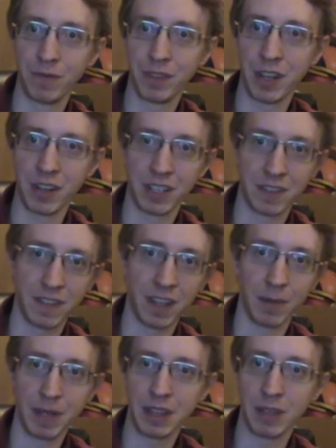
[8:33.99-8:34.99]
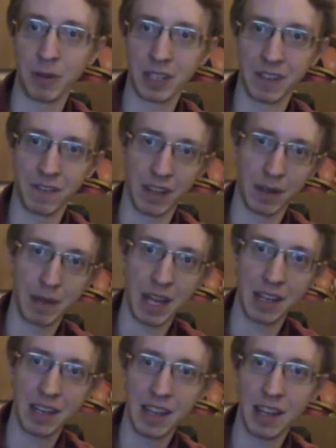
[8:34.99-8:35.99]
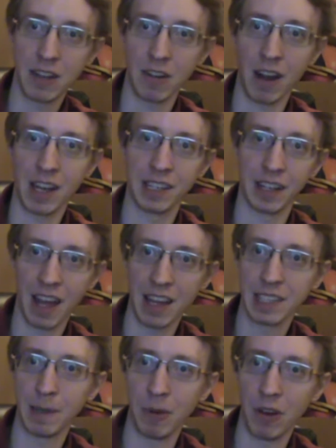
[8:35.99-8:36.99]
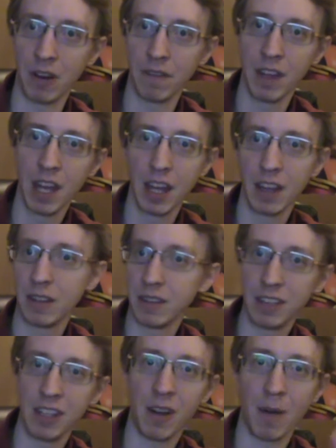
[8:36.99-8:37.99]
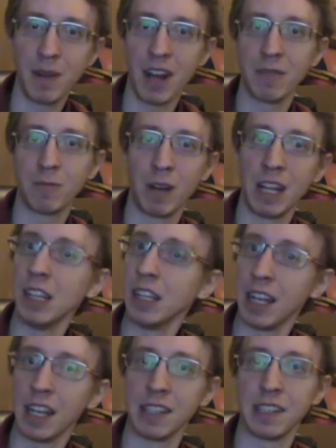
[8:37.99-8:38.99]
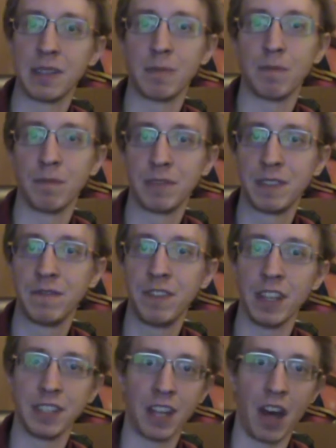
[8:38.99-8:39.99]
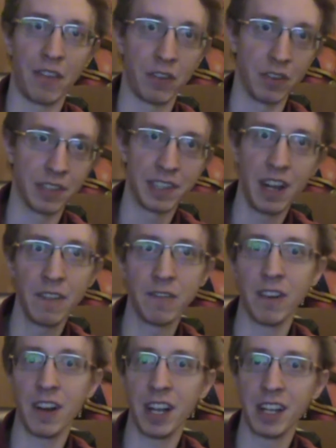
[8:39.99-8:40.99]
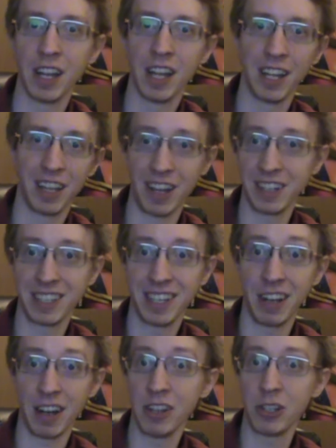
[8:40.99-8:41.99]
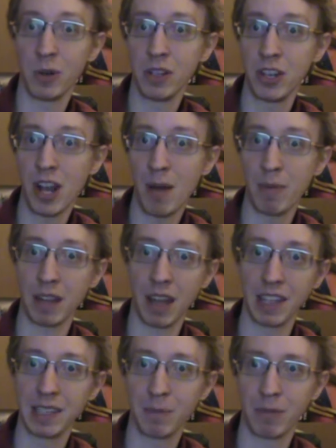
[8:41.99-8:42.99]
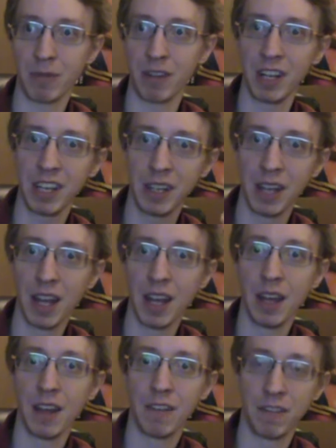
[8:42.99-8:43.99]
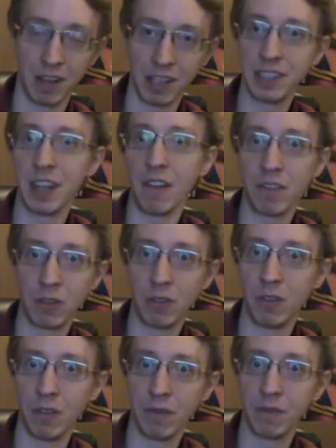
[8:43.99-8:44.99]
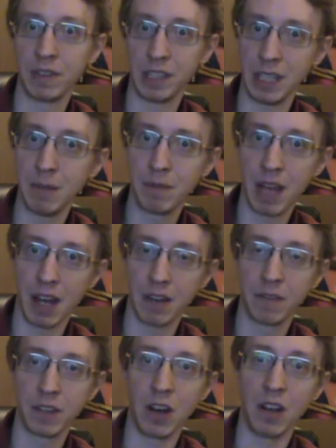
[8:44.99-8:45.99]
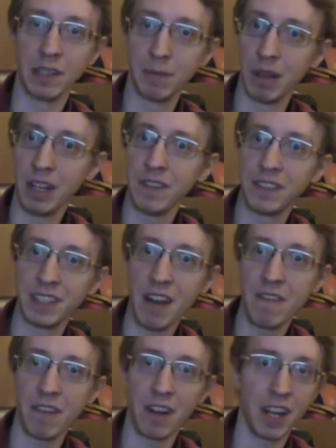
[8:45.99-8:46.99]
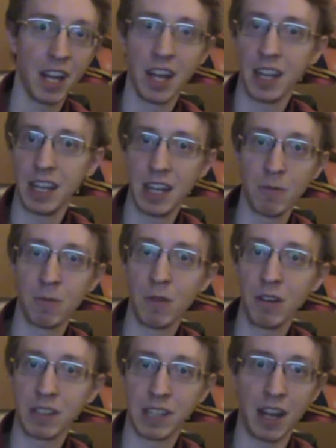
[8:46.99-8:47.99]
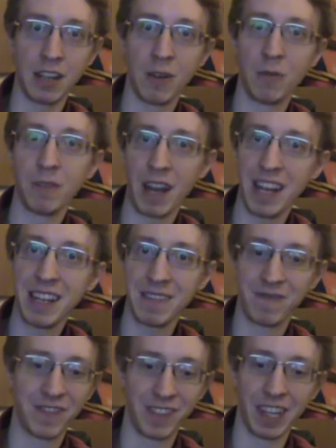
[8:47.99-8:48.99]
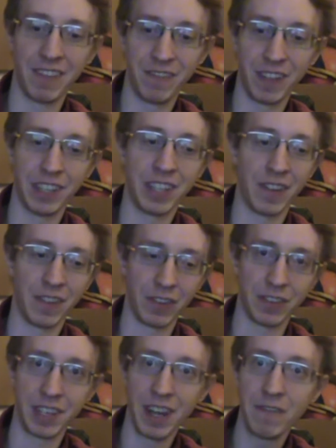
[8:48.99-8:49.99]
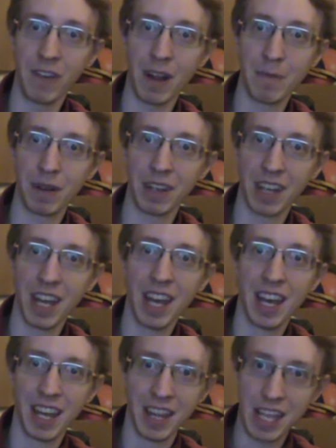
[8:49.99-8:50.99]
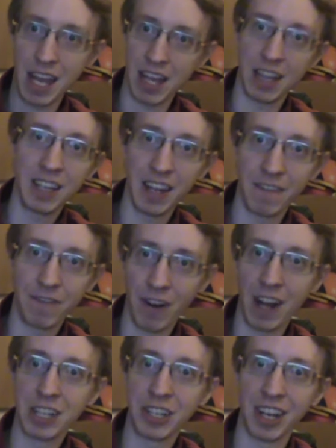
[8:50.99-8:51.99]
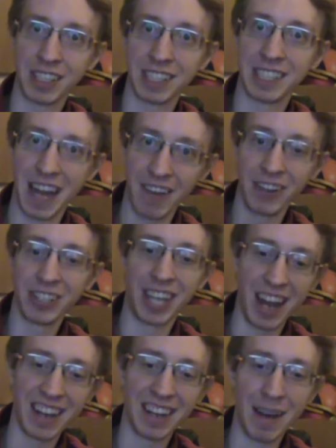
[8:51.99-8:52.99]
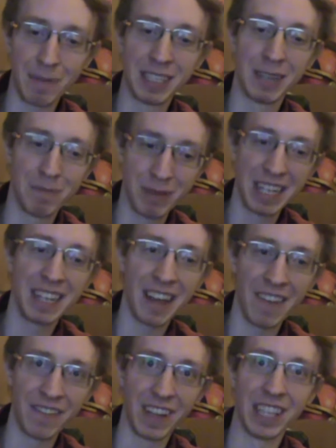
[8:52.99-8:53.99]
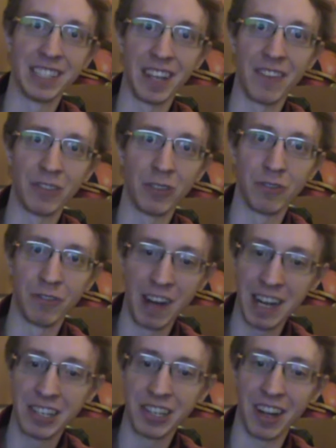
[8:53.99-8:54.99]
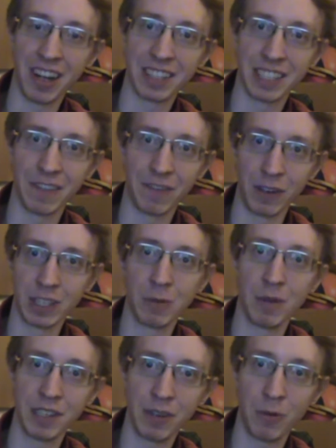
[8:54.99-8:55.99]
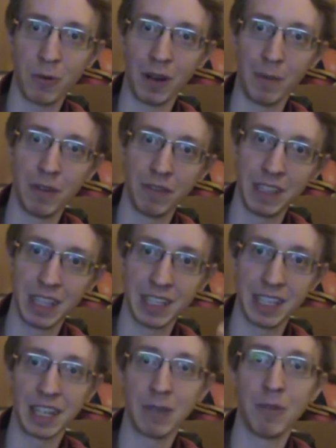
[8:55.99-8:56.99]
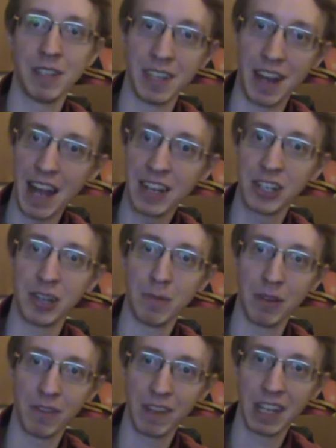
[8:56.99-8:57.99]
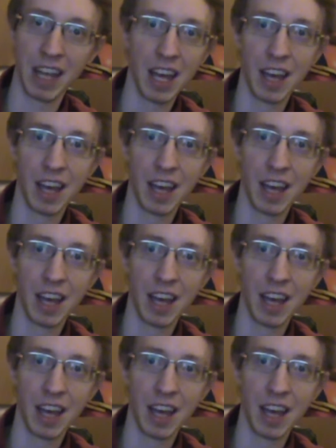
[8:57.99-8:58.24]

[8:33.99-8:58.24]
There's the works of Philip K. Dick or Isaac Asimov. Yeah, I'm not railing against philosophical sci-fi. Like I said, I enjoyed Chappie. That's a pretty philosophical, deep, kind of contemplative sci-fi. It works. I don't hate philosophical sci-fi, but the Alien franchise has never set it up to be a philosophical franchise. The first one's a horror movie. The second one's an action movie.